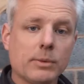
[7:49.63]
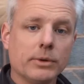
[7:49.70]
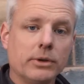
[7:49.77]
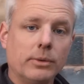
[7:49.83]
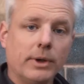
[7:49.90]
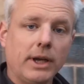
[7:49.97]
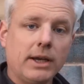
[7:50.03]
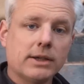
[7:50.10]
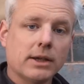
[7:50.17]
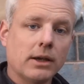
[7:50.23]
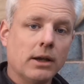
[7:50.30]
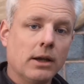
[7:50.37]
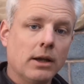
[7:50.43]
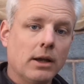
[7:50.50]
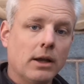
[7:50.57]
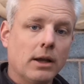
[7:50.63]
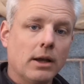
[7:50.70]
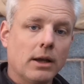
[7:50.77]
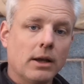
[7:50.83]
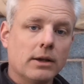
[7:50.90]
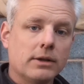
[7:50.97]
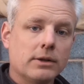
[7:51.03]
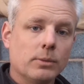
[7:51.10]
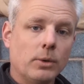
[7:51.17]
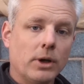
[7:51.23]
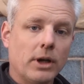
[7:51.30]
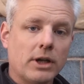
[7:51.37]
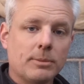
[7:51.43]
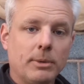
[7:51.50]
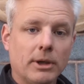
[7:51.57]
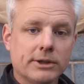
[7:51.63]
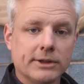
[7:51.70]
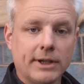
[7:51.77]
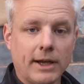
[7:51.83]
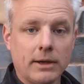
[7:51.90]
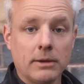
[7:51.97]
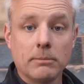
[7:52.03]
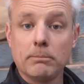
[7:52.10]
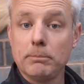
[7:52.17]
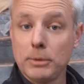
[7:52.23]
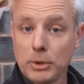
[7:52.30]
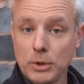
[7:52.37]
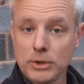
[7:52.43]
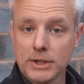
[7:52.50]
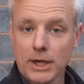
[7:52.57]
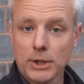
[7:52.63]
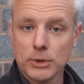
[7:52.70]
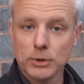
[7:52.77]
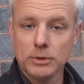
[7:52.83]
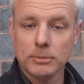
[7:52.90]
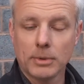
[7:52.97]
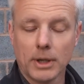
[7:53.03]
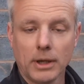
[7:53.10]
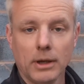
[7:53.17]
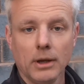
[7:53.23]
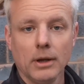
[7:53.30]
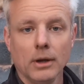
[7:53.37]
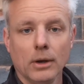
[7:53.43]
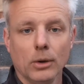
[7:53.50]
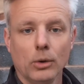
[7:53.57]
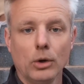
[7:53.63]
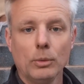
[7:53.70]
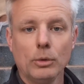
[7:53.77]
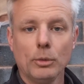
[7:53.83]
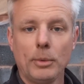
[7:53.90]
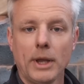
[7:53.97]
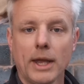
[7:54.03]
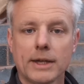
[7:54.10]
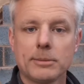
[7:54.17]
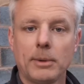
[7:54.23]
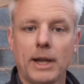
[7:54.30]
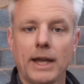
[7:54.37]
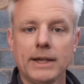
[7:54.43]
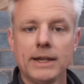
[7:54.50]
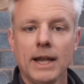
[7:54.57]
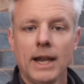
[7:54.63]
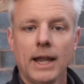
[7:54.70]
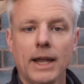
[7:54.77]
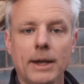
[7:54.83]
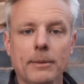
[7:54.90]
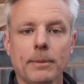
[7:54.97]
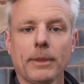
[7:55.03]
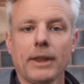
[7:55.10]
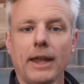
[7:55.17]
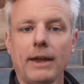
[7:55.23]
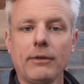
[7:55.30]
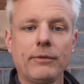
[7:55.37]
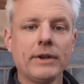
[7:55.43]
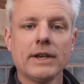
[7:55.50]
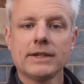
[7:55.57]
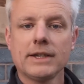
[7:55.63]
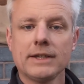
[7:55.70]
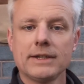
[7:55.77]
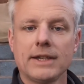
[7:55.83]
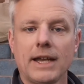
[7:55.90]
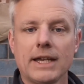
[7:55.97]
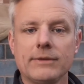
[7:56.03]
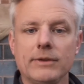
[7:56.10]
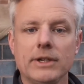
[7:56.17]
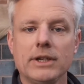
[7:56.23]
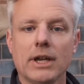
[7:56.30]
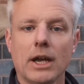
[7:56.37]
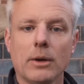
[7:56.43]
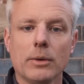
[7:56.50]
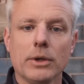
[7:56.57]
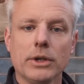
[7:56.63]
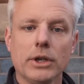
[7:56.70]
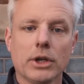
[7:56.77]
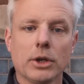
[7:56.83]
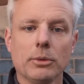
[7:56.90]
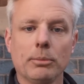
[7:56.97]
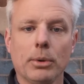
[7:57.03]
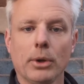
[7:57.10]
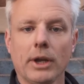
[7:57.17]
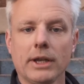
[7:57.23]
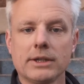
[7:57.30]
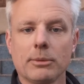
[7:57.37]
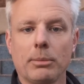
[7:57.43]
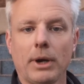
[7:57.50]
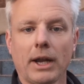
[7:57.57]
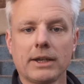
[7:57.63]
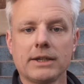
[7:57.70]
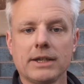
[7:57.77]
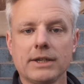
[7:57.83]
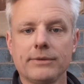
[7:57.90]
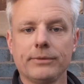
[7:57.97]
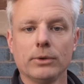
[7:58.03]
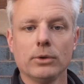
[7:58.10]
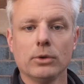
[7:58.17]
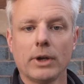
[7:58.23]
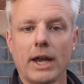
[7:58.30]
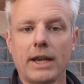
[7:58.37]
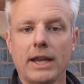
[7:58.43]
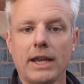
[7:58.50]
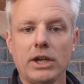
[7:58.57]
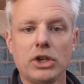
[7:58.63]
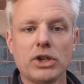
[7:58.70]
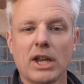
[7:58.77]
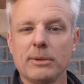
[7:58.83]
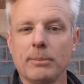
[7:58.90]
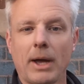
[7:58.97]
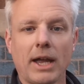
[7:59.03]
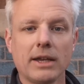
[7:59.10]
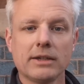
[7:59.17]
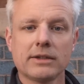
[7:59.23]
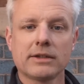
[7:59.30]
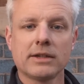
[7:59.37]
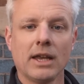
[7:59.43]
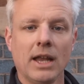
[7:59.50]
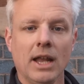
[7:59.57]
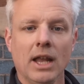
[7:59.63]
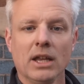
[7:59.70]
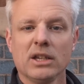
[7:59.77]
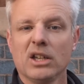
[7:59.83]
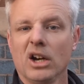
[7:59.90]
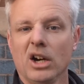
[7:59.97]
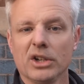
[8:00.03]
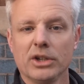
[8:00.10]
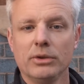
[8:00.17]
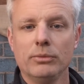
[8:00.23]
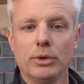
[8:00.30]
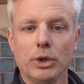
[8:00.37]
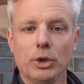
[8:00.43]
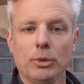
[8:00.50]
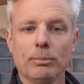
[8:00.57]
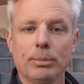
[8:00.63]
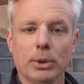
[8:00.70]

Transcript: will the reason as to why those blocks are down, because they shouldn't be, or will be explained. Everything that's in today's video you can put into practice for any shed base, garden room,